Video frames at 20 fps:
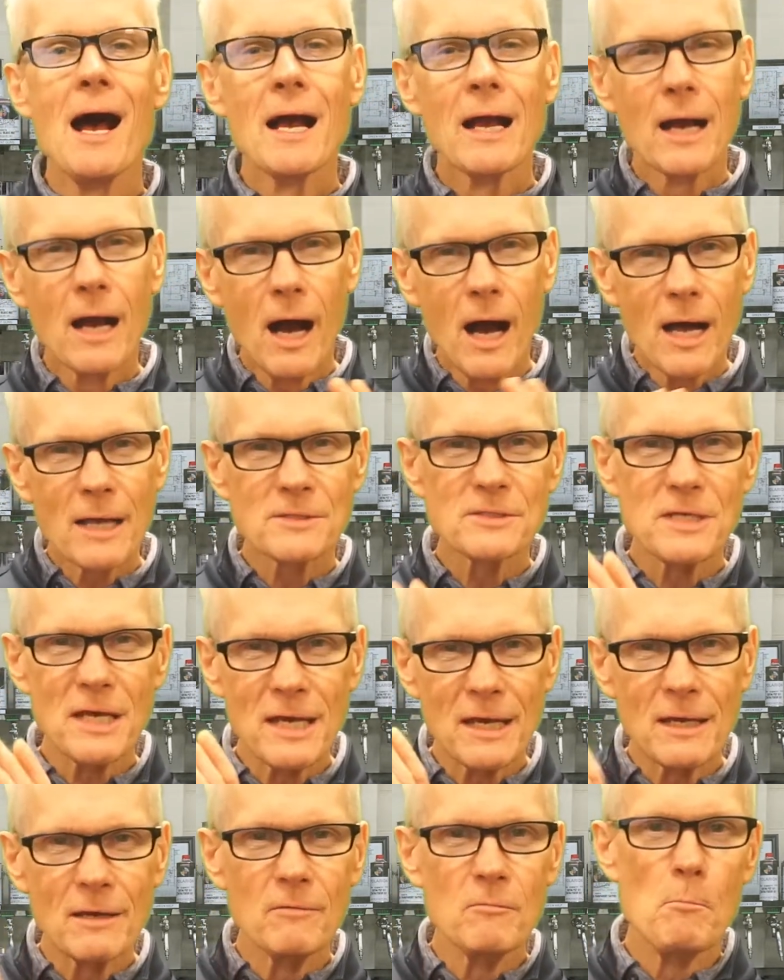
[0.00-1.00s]

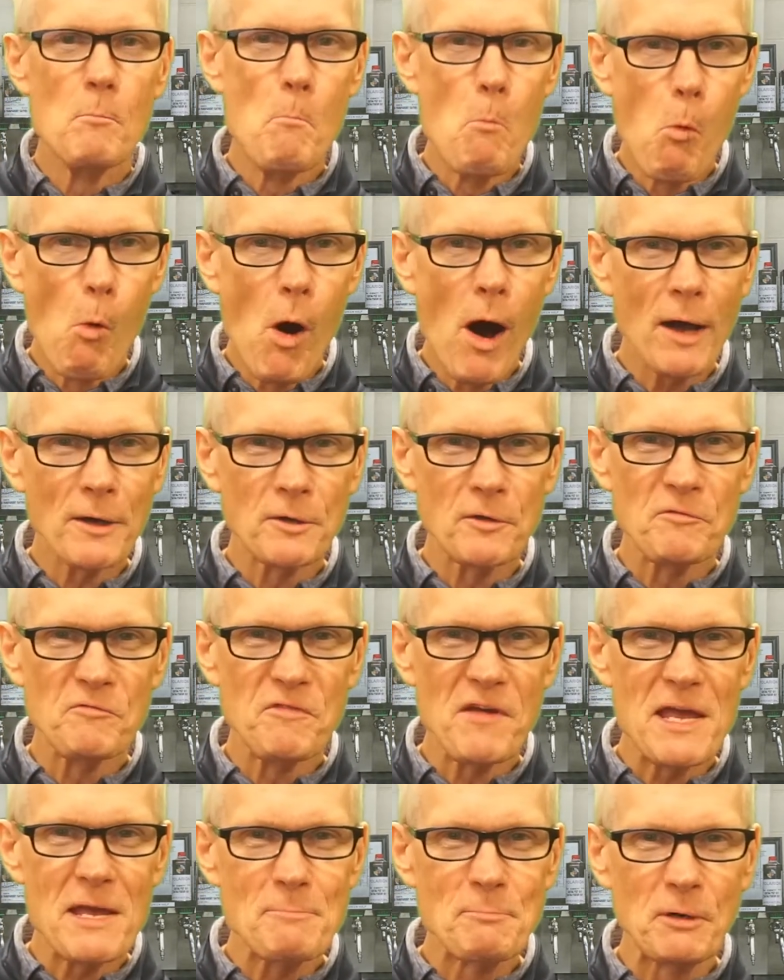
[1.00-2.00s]
causing water
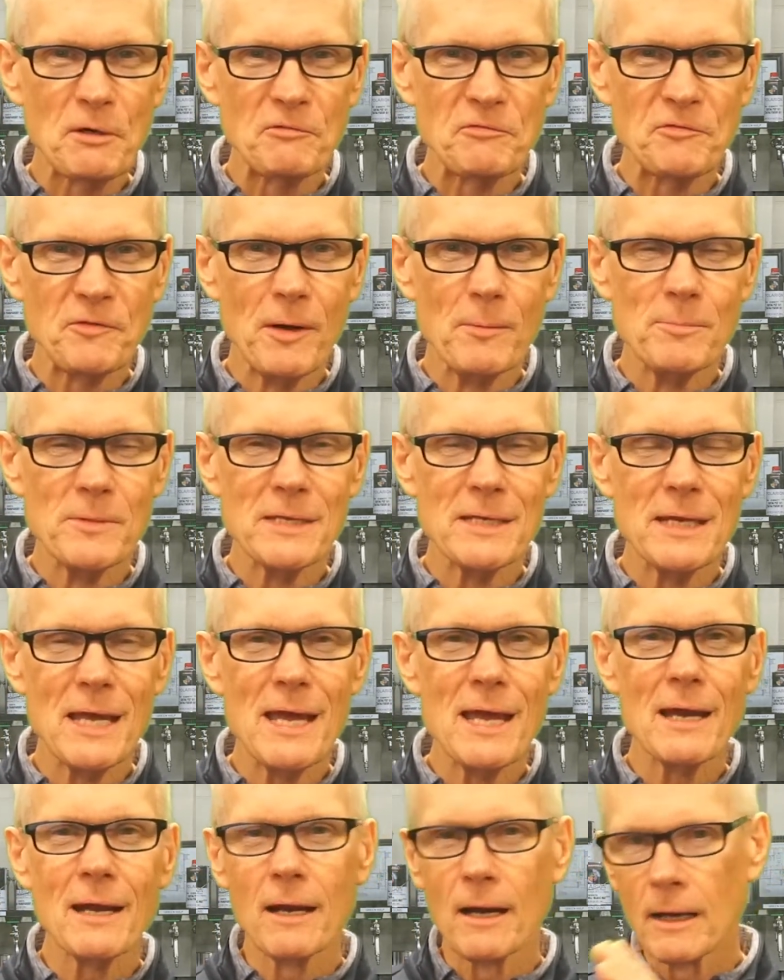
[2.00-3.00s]
vapor from the
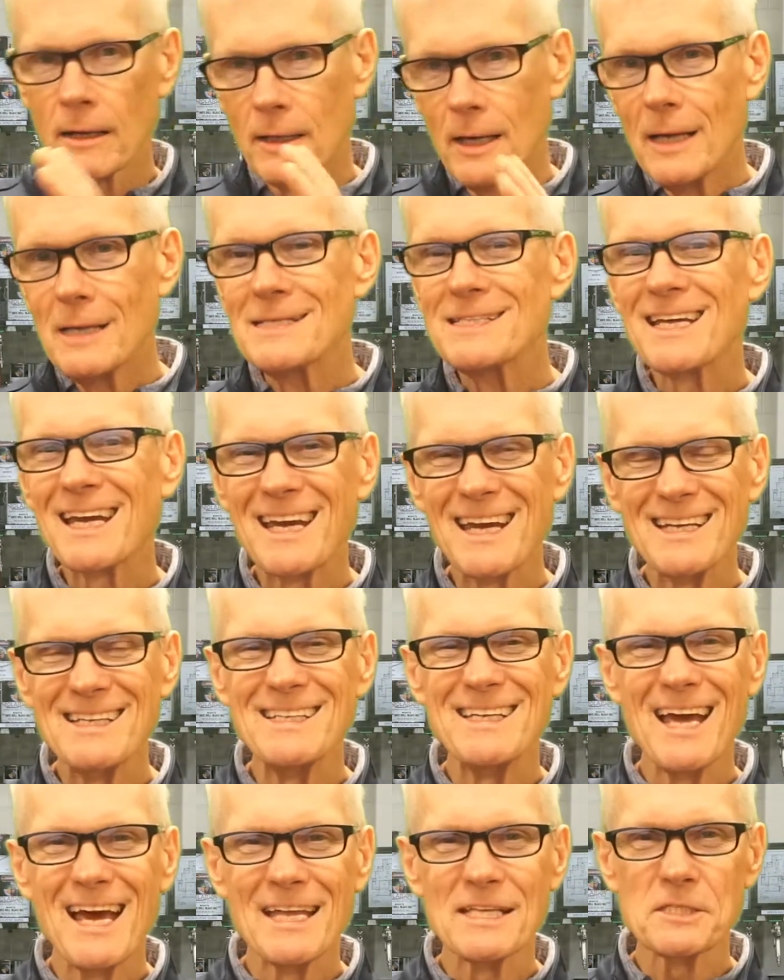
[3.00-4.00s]
air to
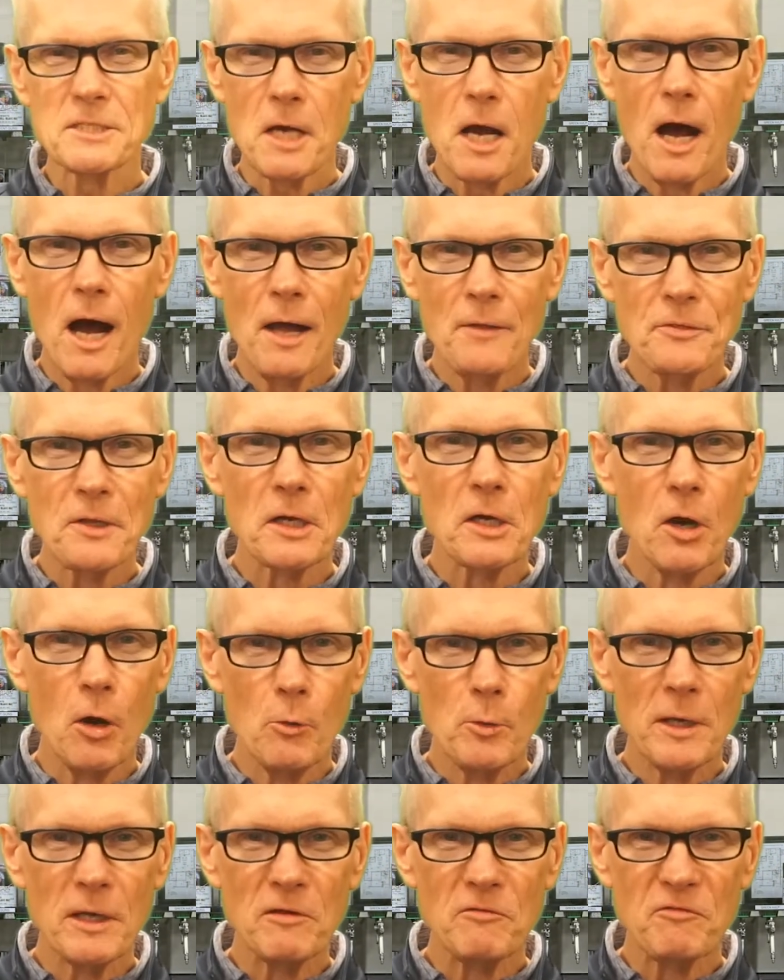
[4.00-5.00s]
condense on the
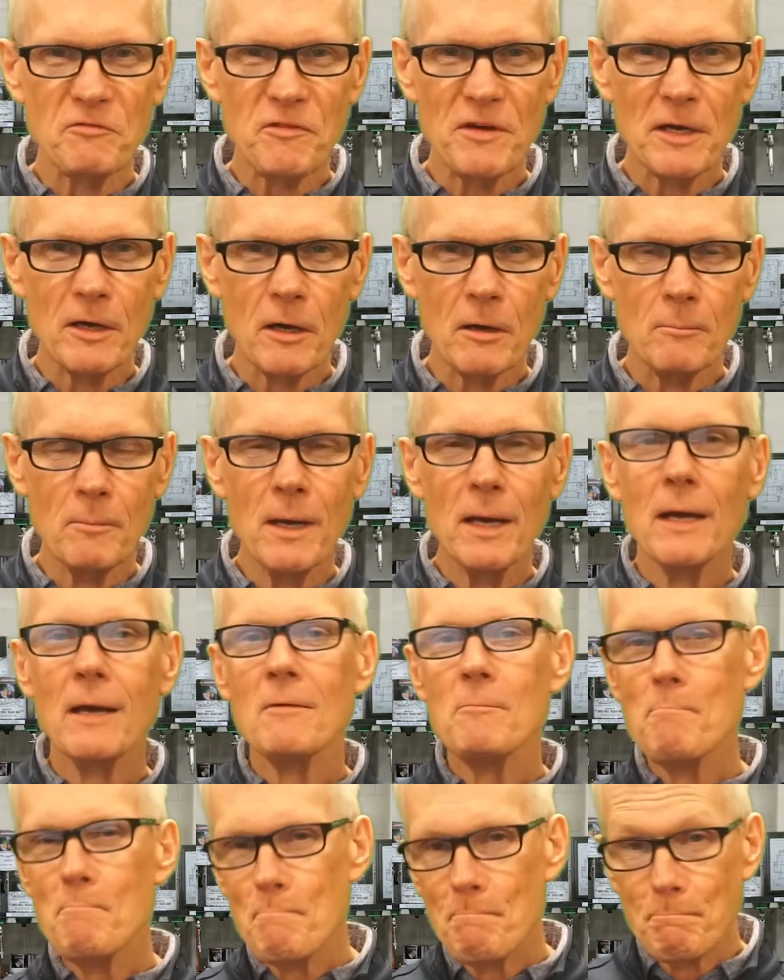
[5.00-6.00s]
coating film,
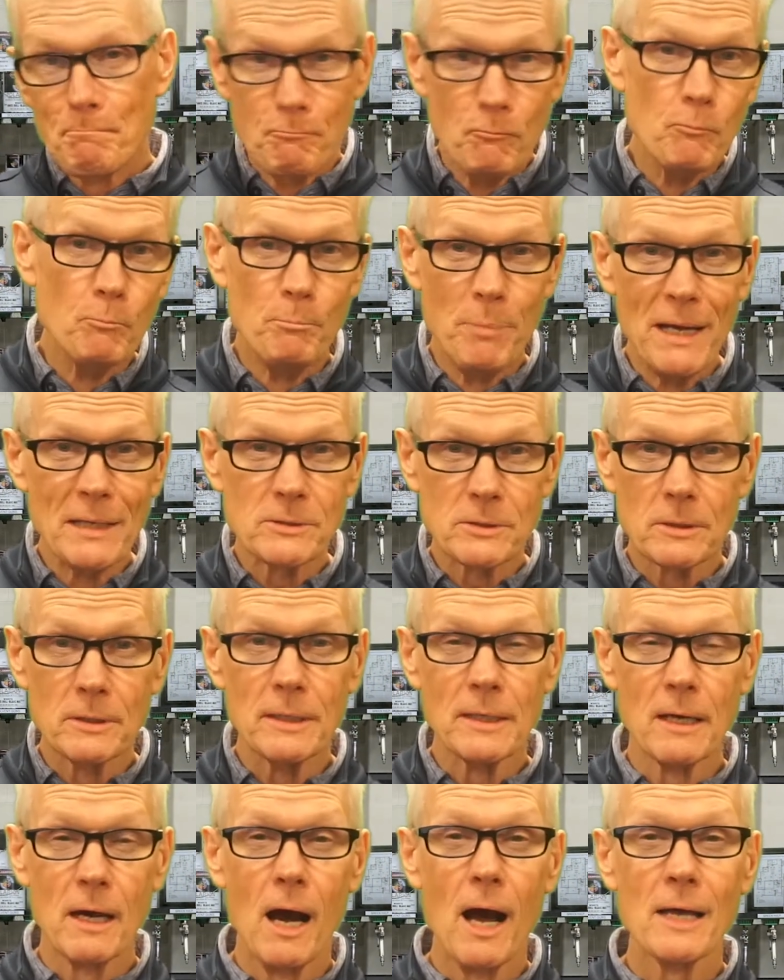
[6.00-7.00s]

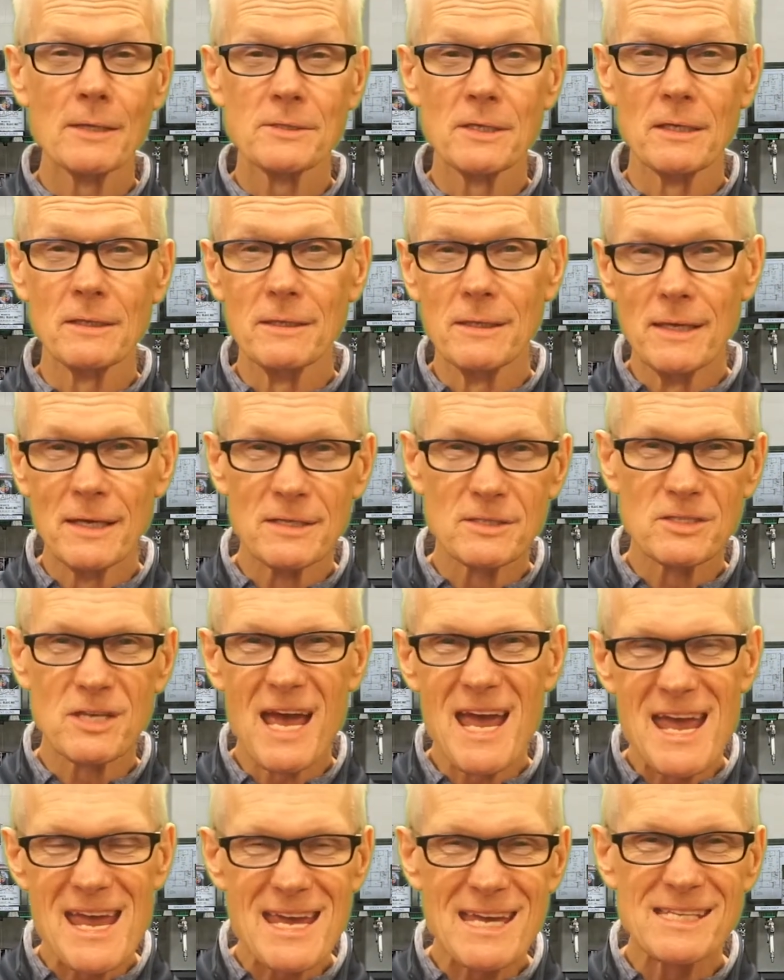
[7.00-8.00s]
basically causing this
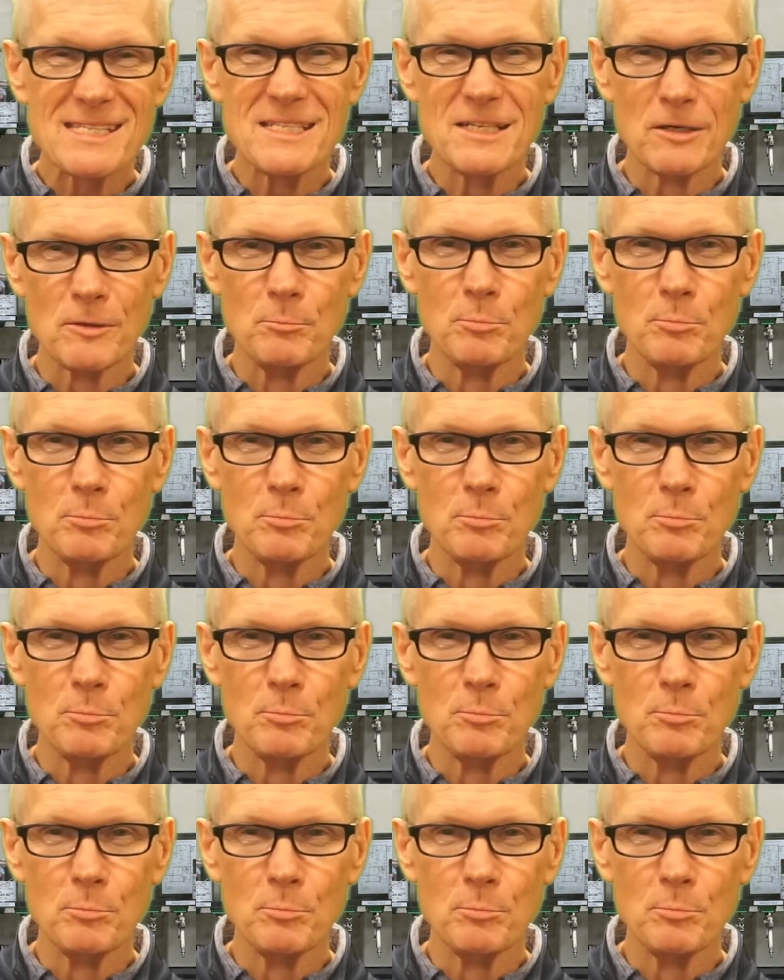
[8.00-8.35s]
hazy or